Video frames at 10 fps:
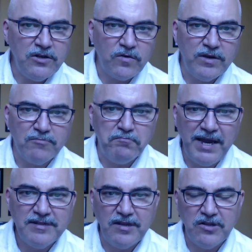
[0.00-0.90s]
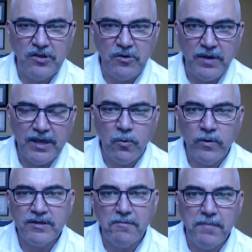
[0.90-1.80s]
is best at doing.
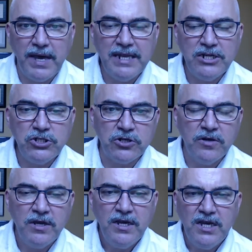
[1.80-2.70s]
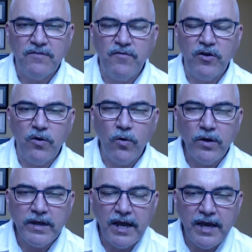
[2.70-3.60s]
Whereas a manager is very
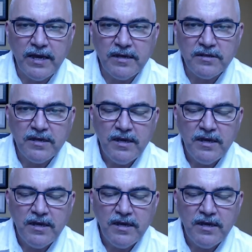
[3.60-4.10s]
organized,